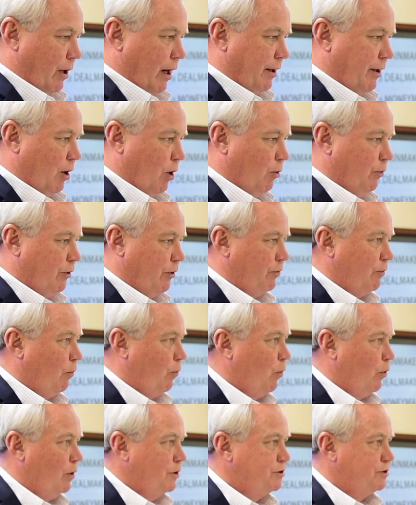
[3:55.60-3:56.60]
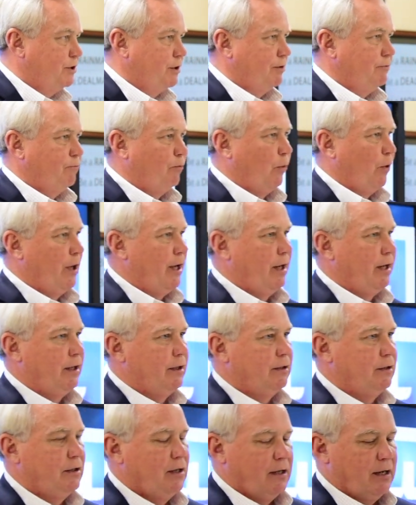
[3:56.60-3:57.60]
know that the ones that read
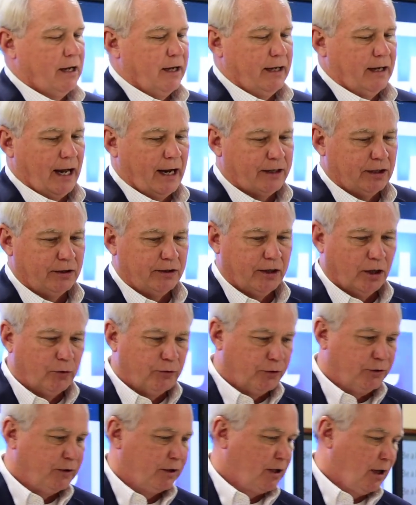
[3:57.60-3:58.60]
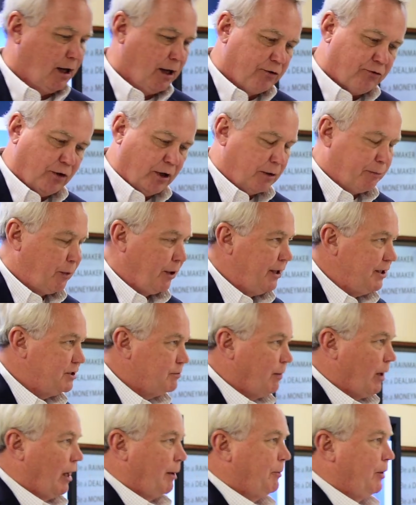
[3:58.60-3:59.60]
it, and I could go through the contract page
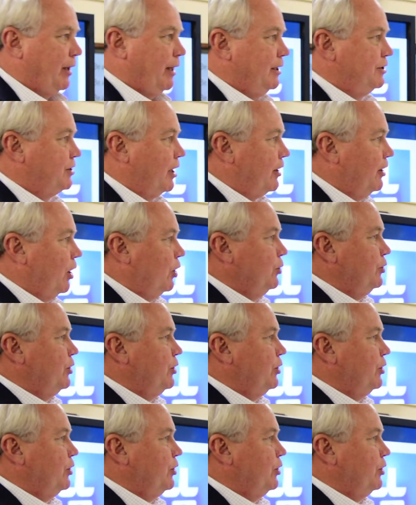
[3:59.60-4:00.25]
by page. I know